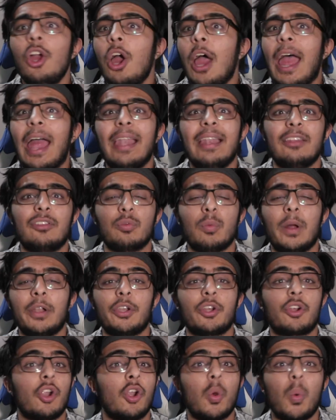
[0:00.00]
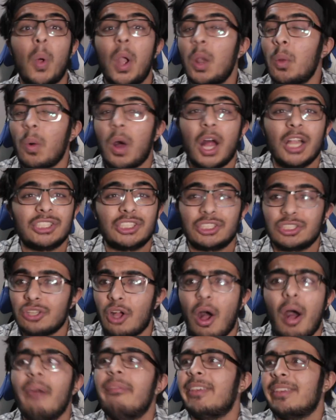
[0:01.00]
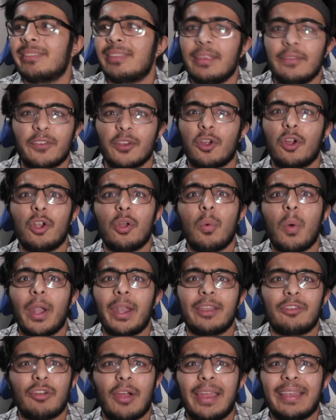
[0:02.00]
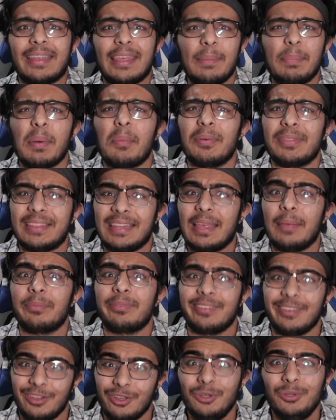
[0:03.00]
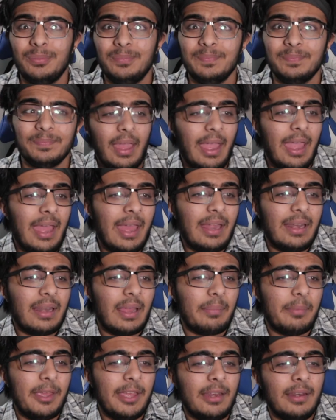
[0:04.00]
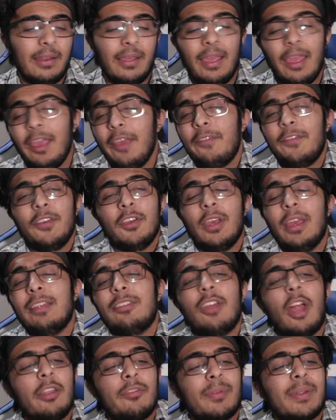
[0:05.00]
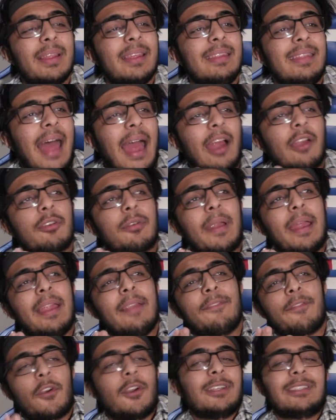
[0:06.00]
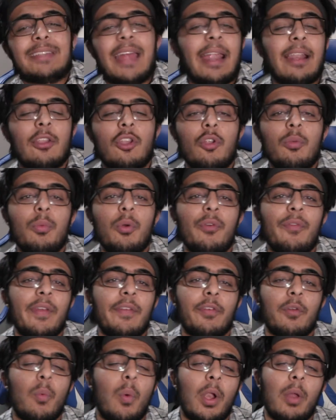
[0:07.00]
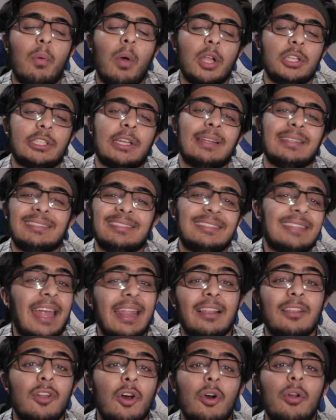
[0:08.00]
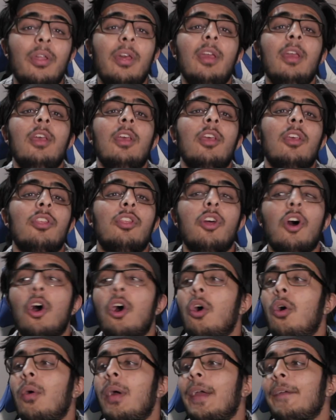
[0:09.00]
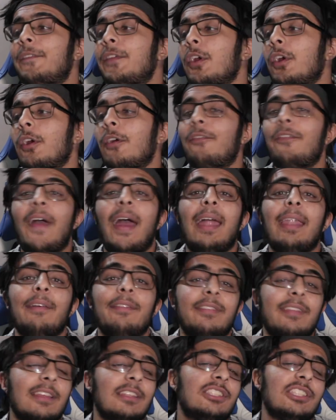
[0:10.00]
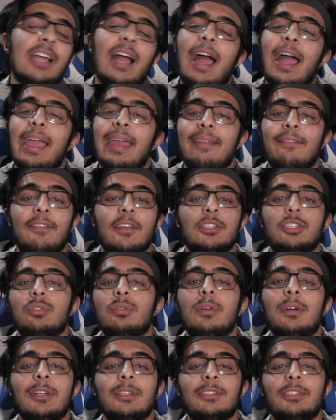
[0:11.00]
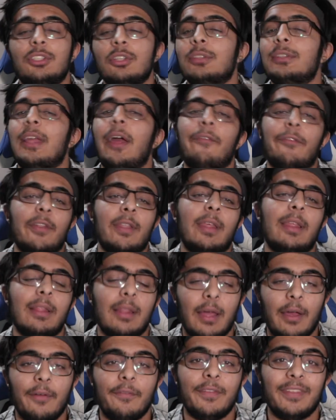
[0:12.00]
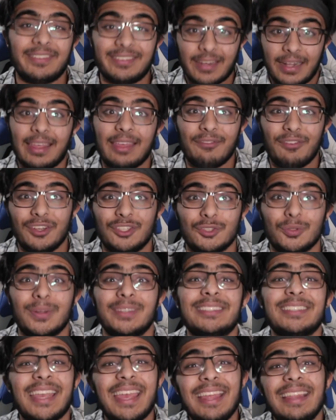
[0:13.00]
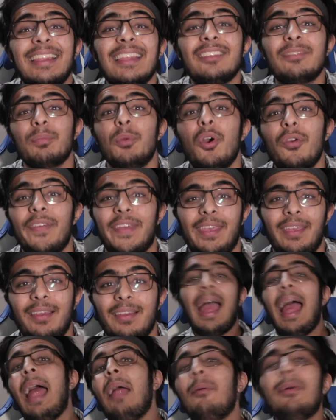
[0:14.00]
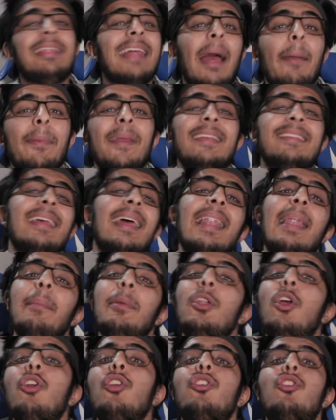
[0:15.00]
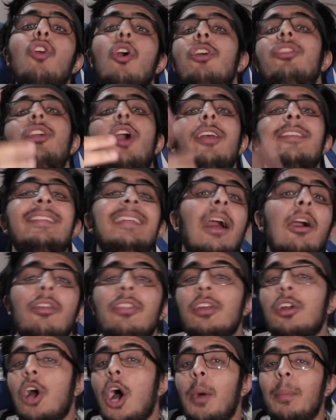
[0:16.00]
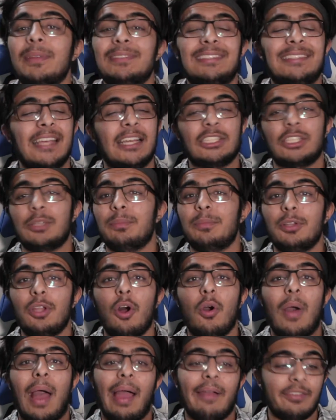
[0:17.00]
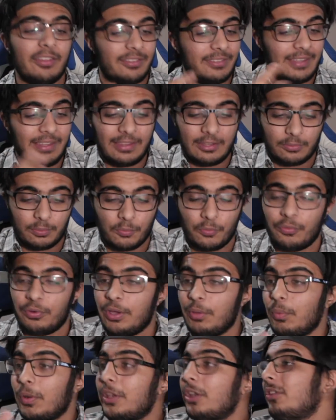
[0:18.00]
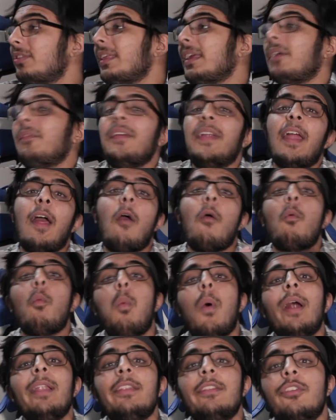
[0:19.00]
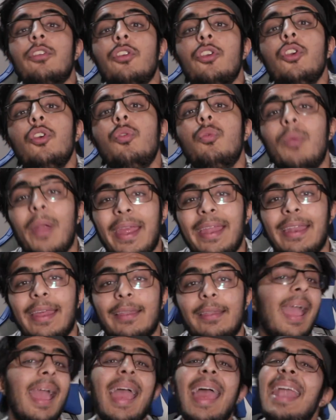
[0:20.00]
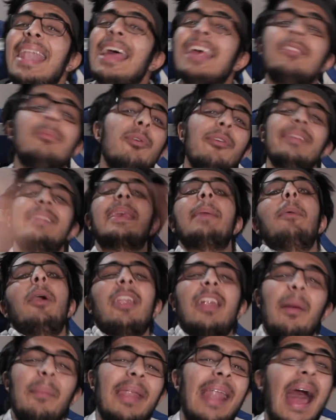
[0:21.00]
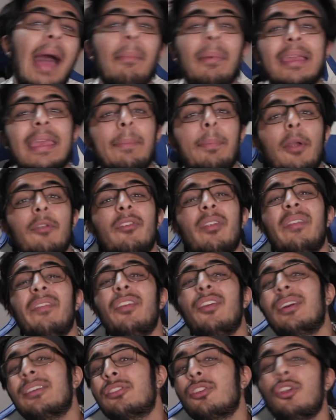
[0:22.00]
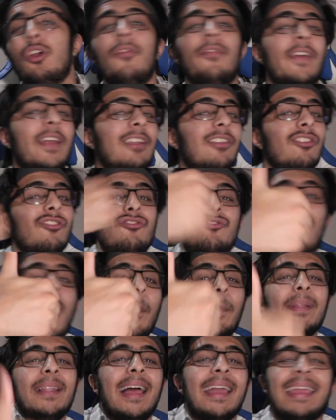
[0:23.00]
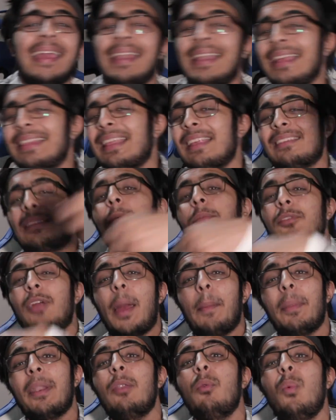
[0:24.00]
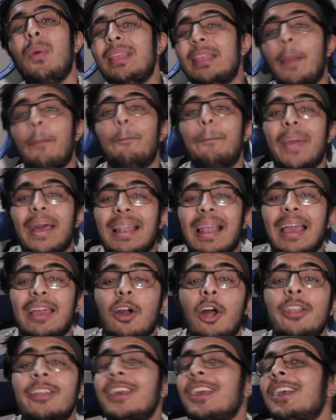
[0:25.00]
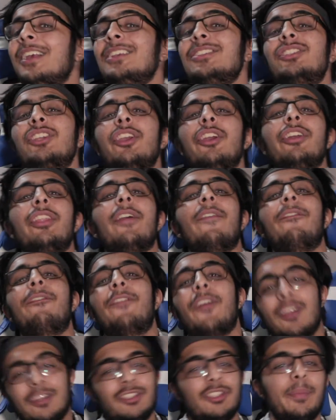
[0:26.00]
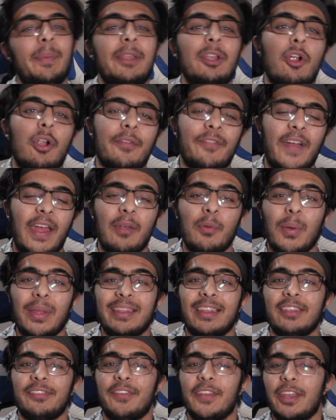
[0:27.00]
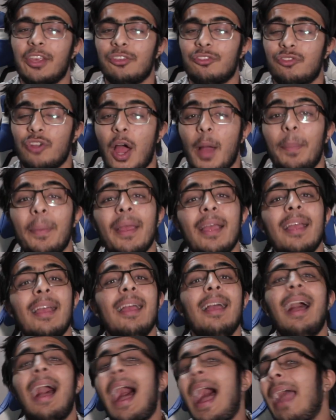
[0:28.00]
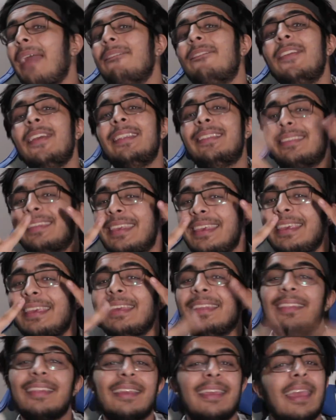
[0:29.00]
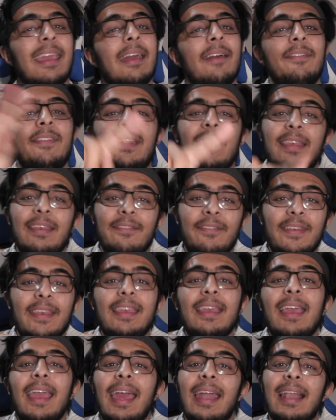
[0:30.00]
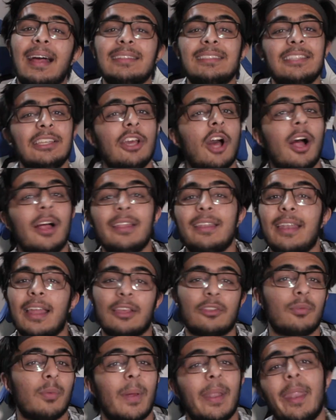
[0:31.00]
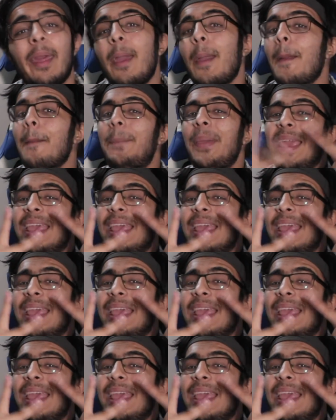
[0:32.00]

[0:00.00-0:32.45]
And it's one you're going to want to watch, obviously, if you're going to want to try and keep up with the MCU. And, I mean, it's not really that great for a standalone movie if you want to watch it as a standalone. Though, if you're a fan of CGI and visuals, you'll definitely love the stunning visuals in this movie. And with that being said, let me know your thoughts down in the comments section below. Have you seen this movie? What do you think of it? And what do you rate it? And as movies keep on coming, I'm gonna keep on reviewing. So don't forget to drop a like and hit that subscribe button with the bell icon, so you're the first to be notified when these videos drop. I'm VT, the King of TV, and I'll see you all in the next one.